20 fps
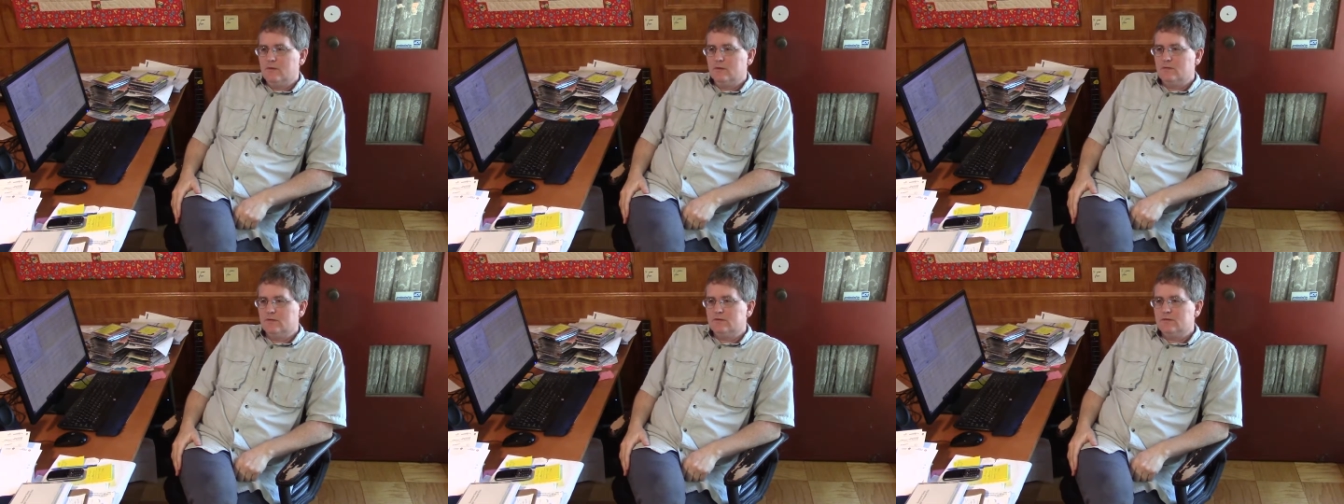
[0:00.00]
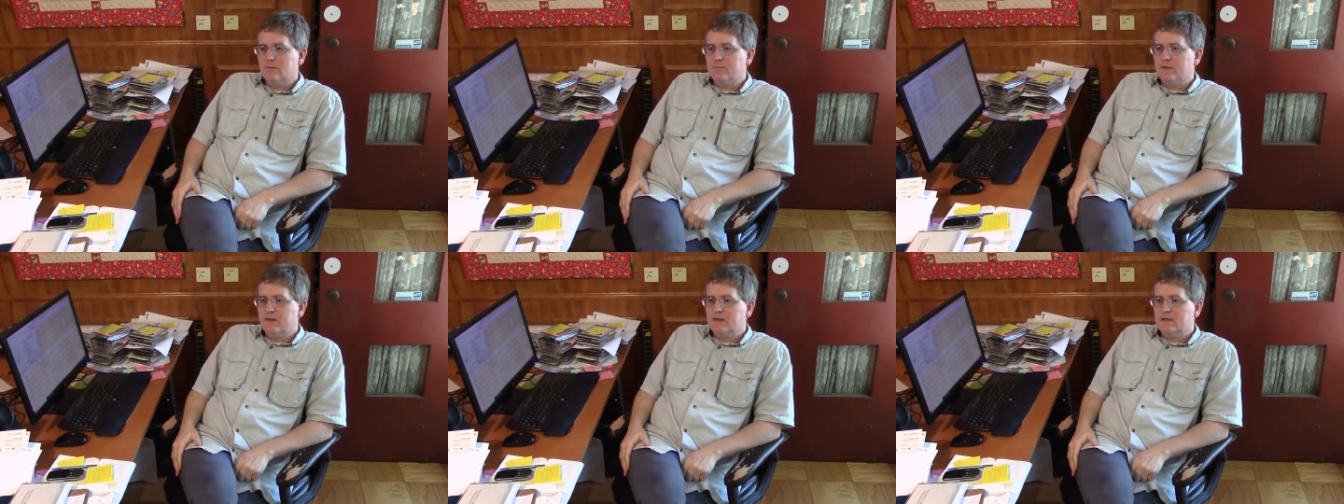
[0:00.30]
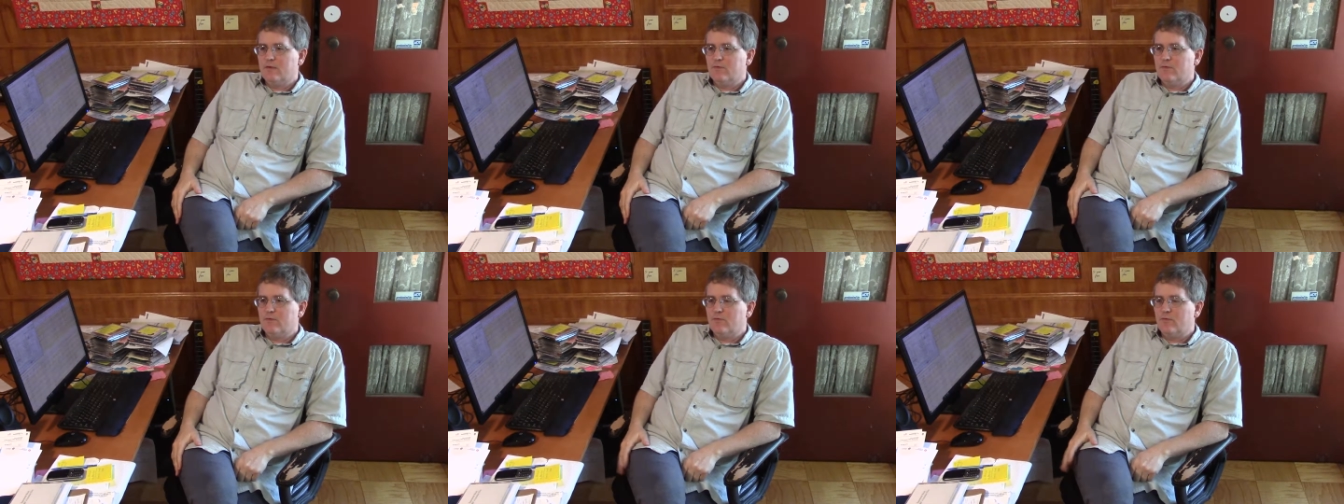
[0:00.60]
something
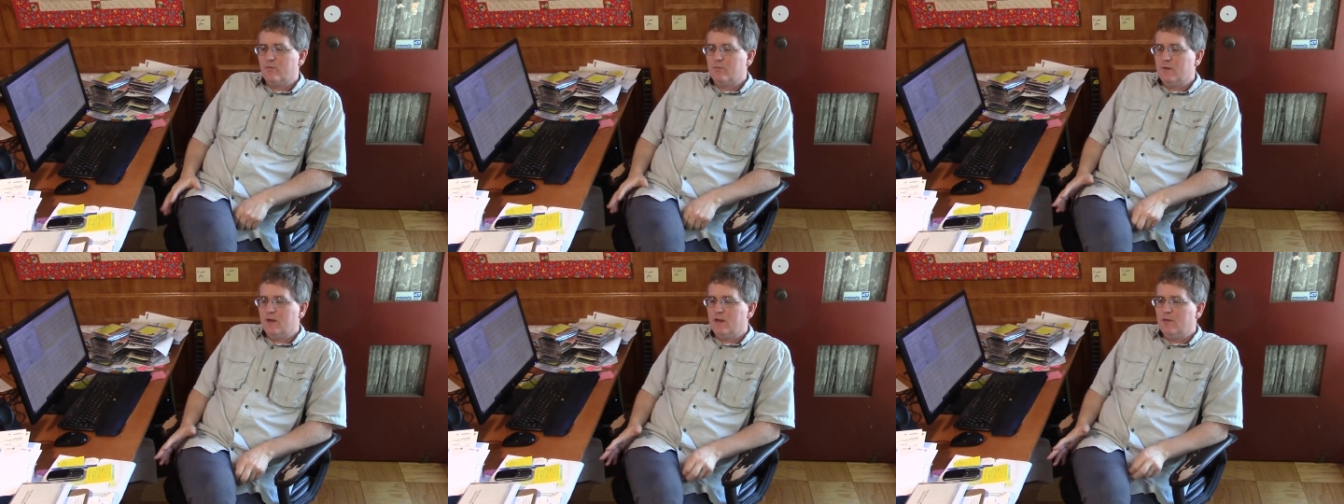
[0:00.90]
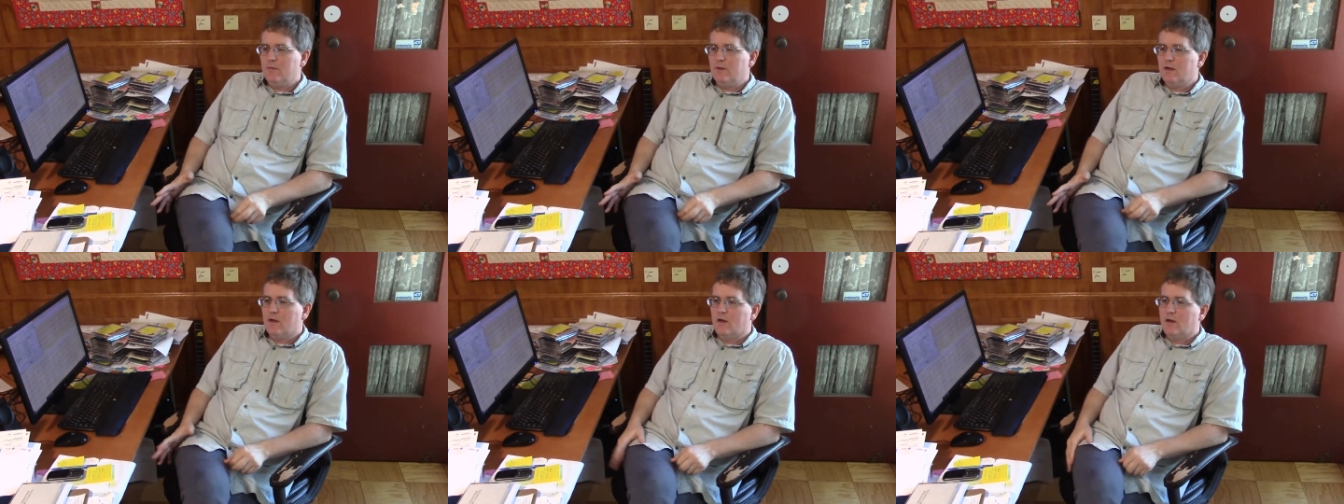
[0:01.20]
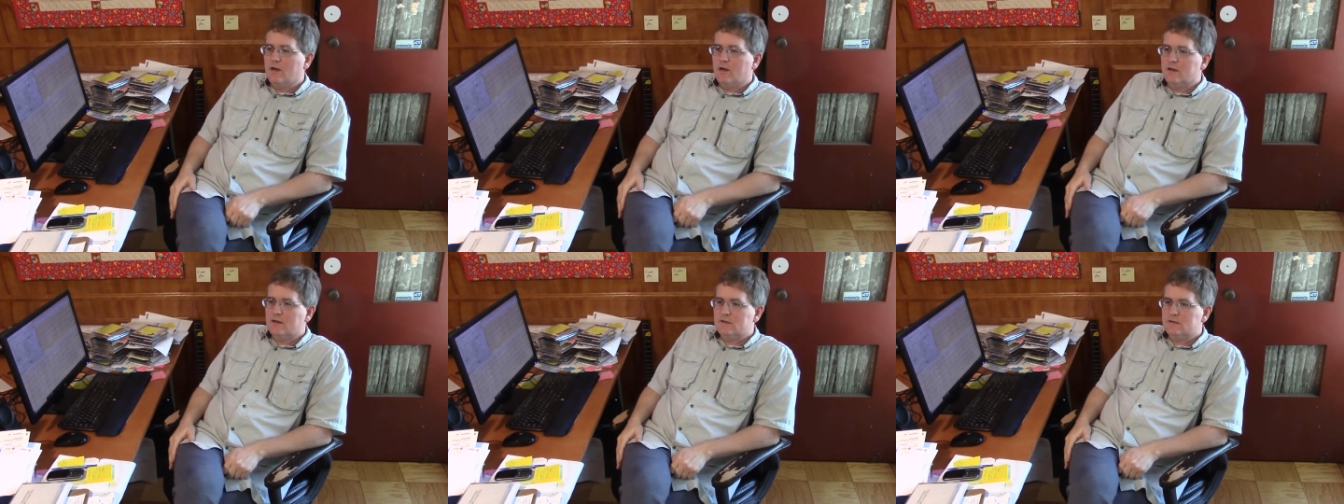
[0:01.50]
different for me
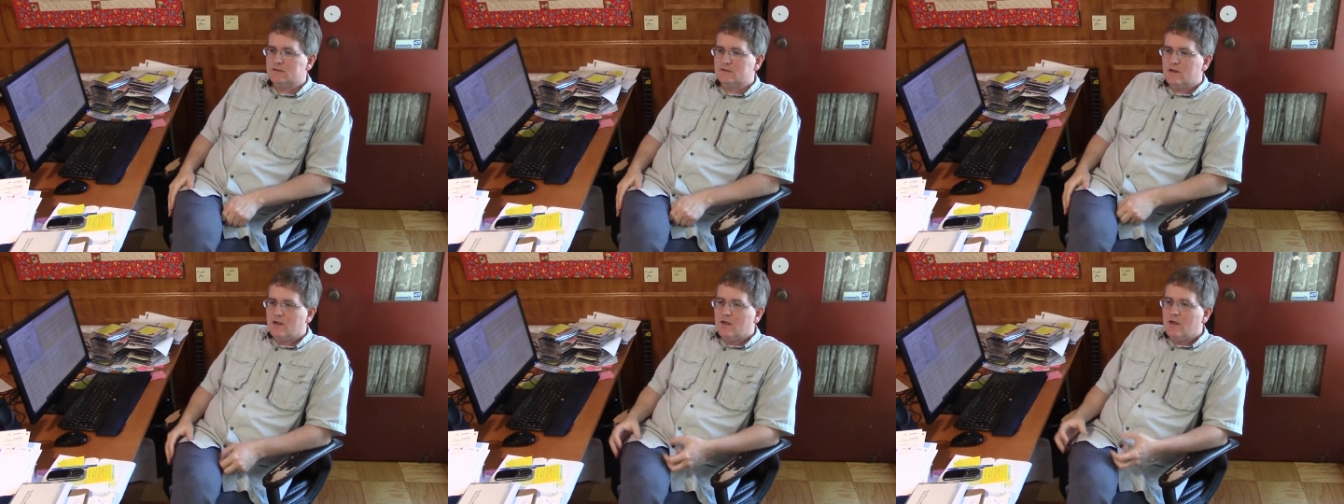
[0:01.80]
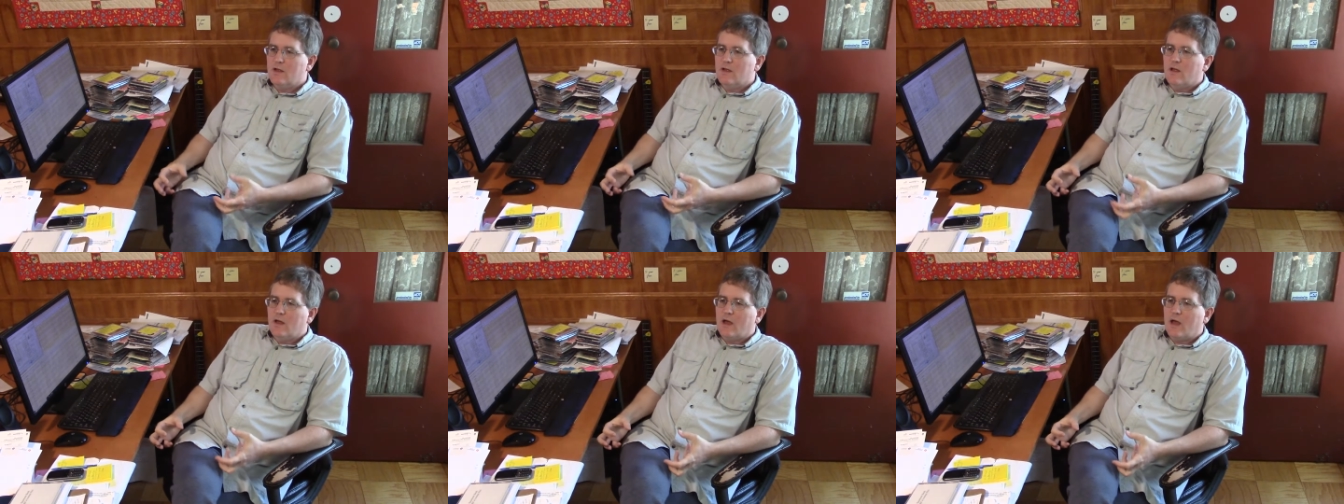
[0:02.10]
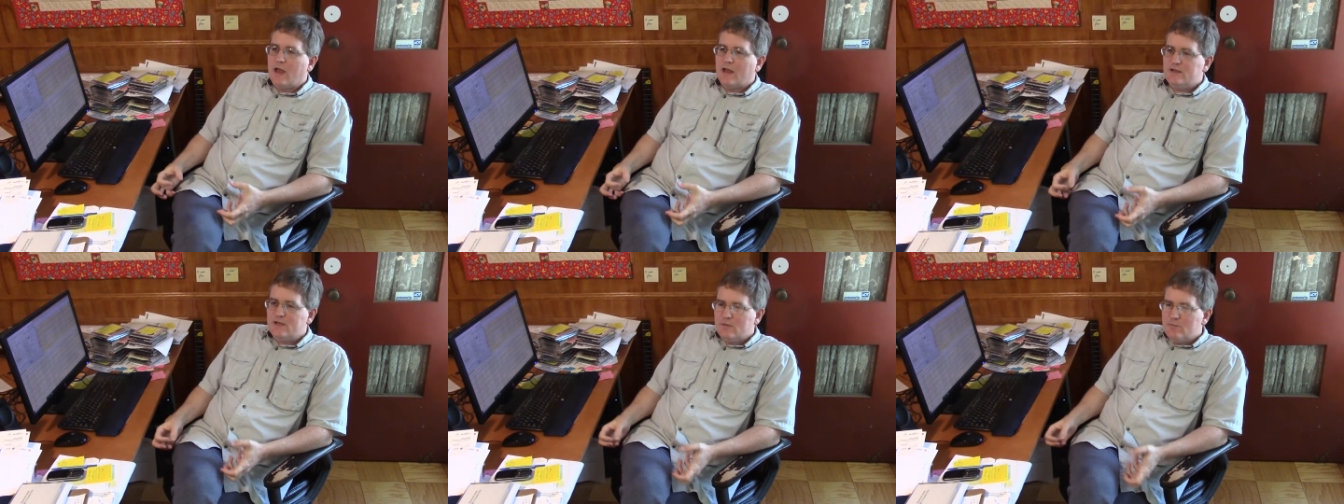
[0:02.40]
because
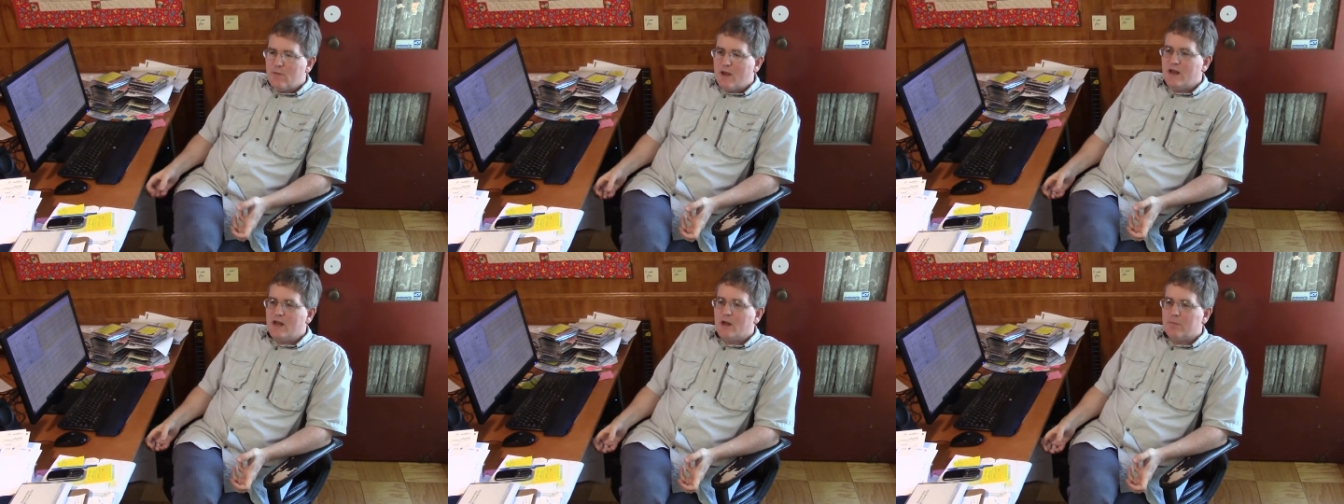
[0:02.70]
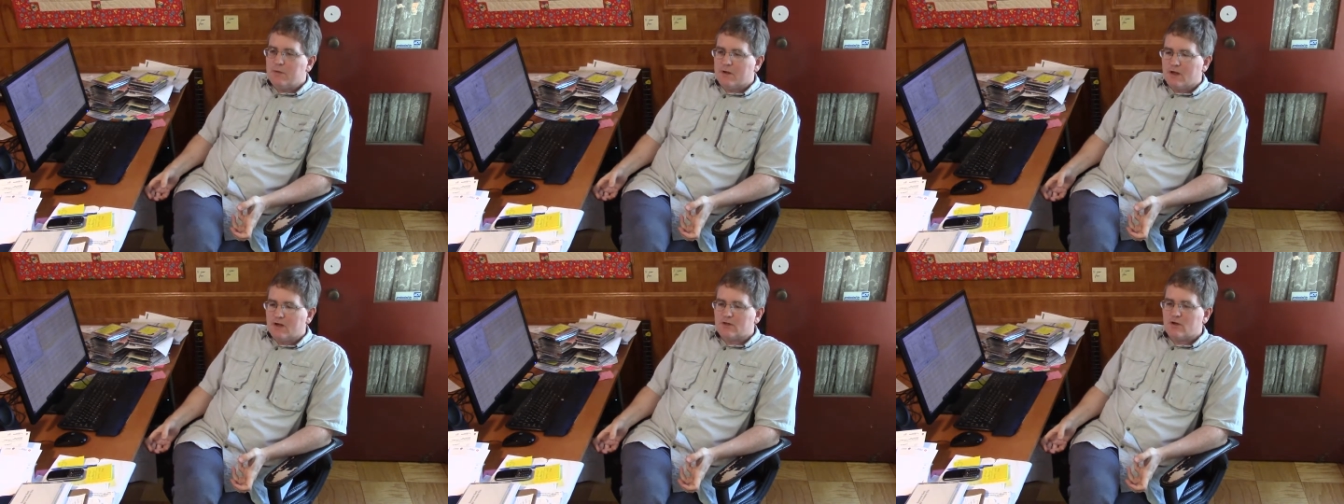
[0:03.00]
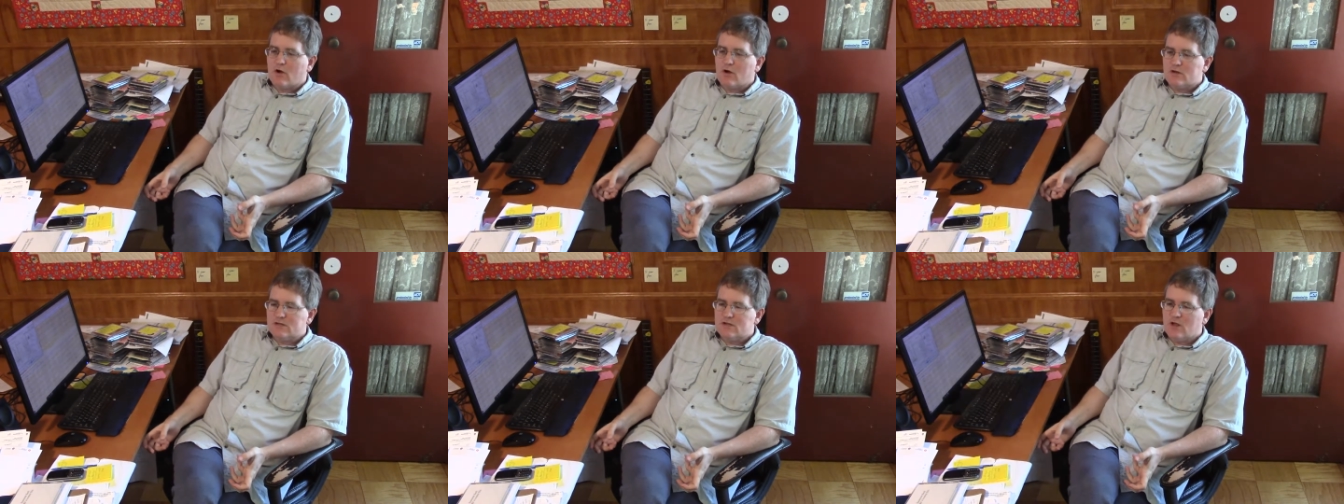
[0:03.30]
I actually made up a
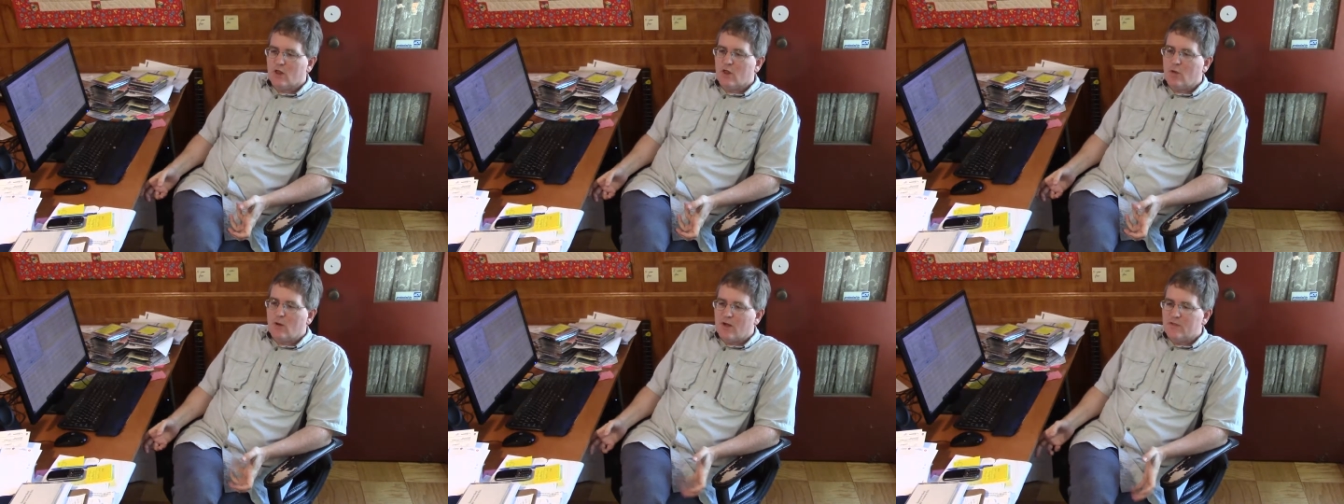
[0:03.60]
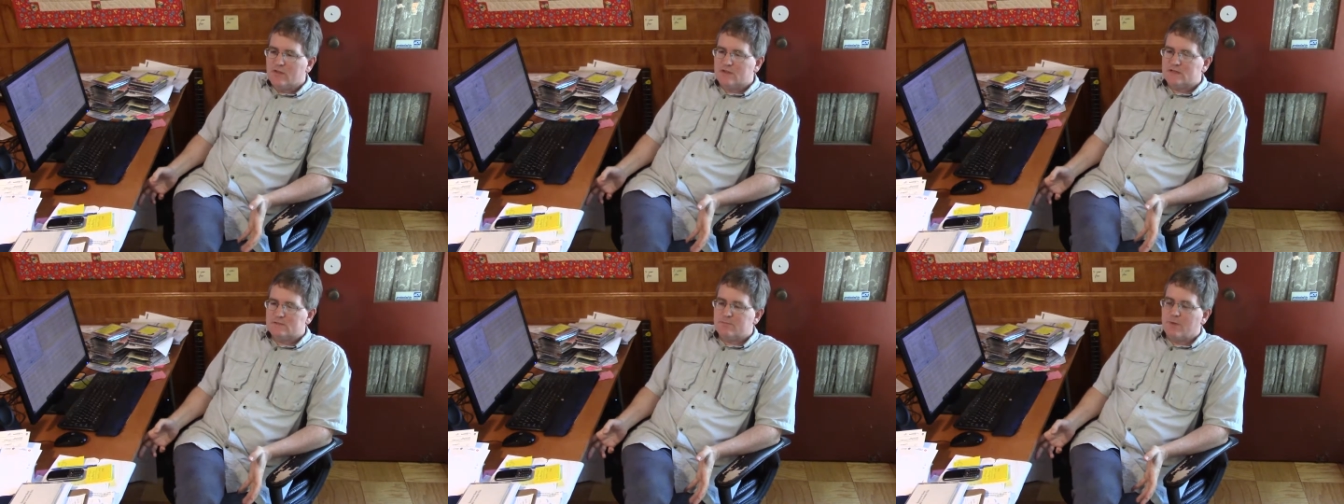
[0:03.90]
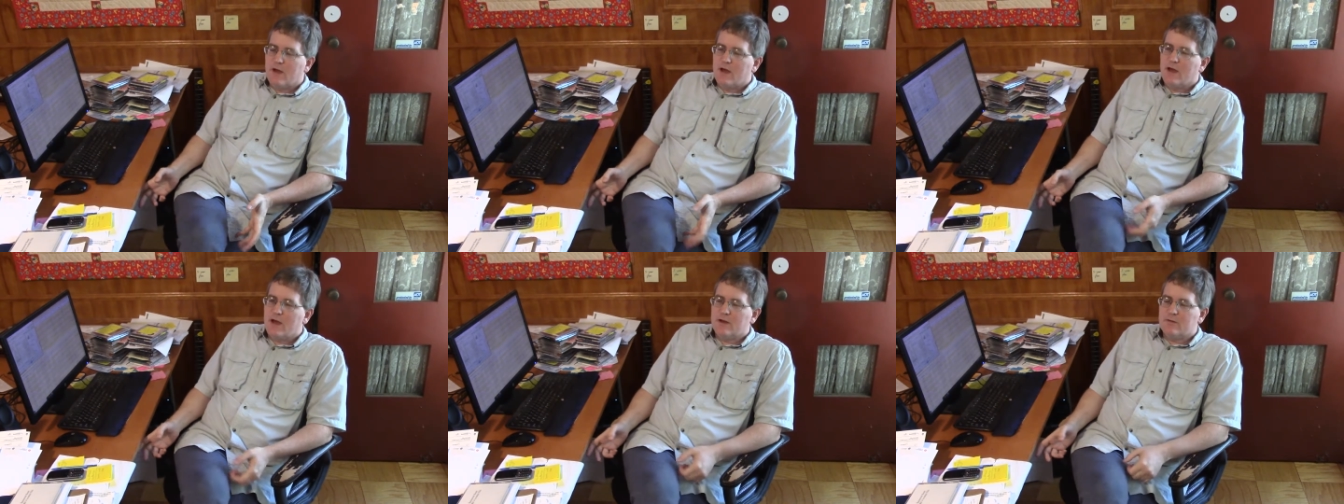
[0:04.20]
guitar solo on the
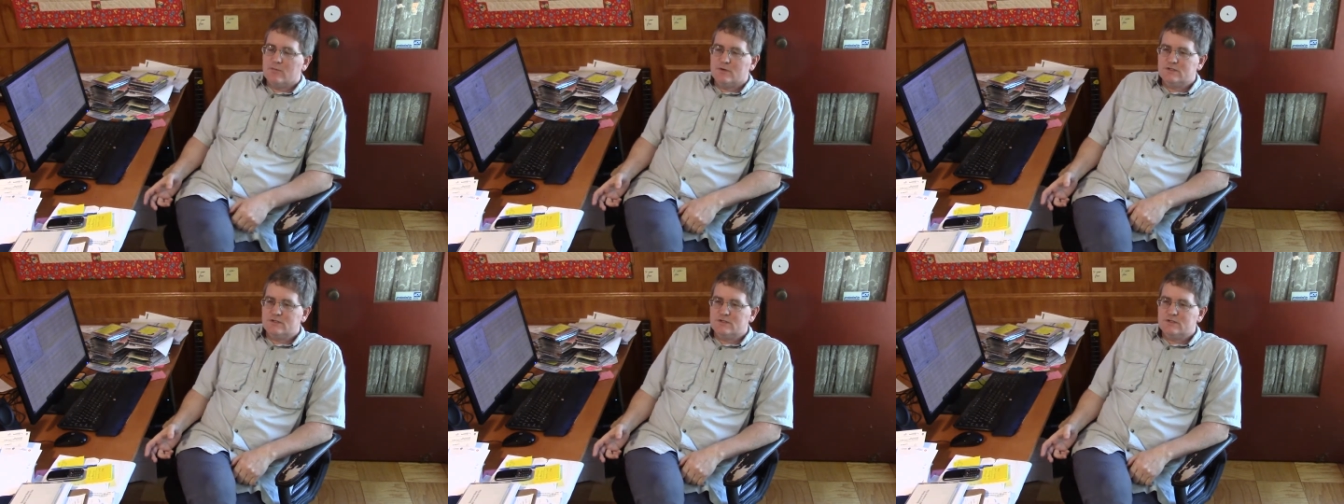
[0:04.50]
spot,